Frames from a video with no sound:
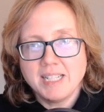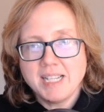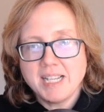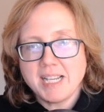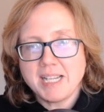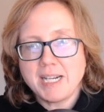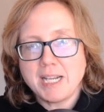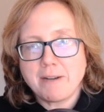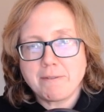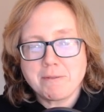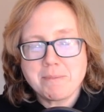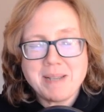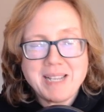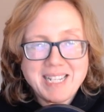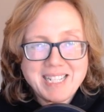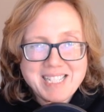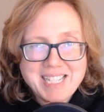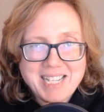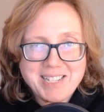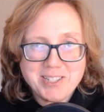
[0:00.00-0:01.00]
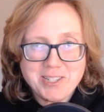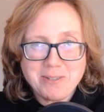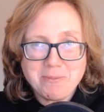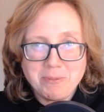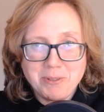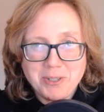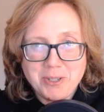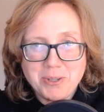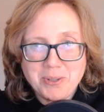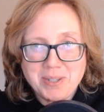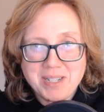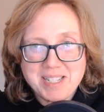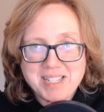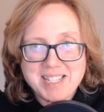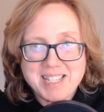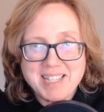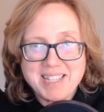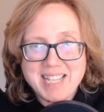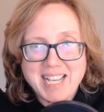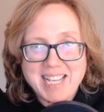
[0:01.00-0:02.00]
And now if we're paying attention, we'll notice
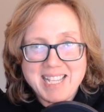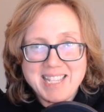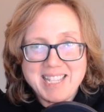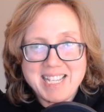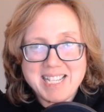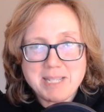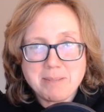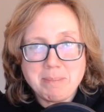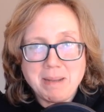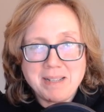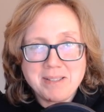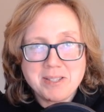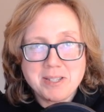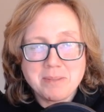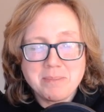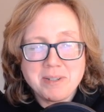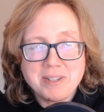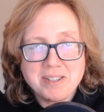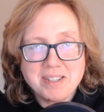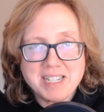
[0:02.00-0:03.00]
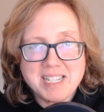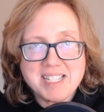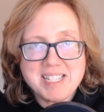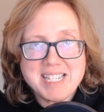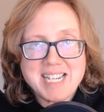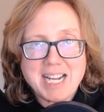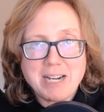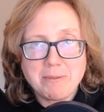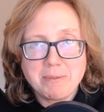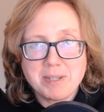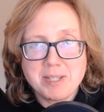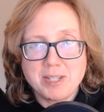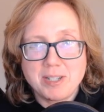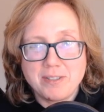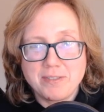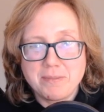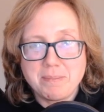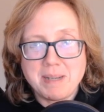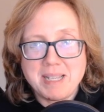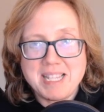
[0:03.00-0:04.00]
that this pencil mark is now
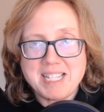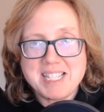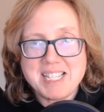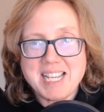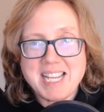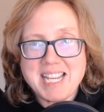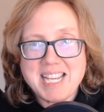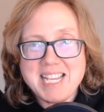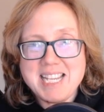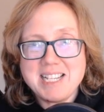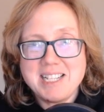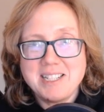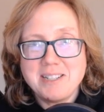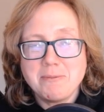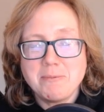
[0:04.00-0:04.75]
resolved by this 8.